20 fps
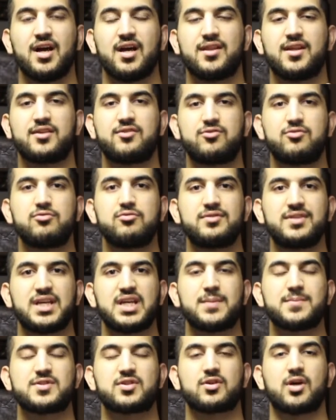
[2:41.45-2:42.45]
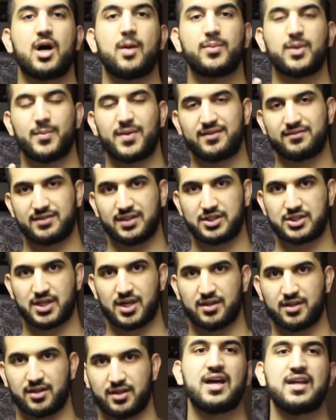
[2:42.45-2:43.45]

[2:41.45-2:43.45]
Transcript: The two names complement each other.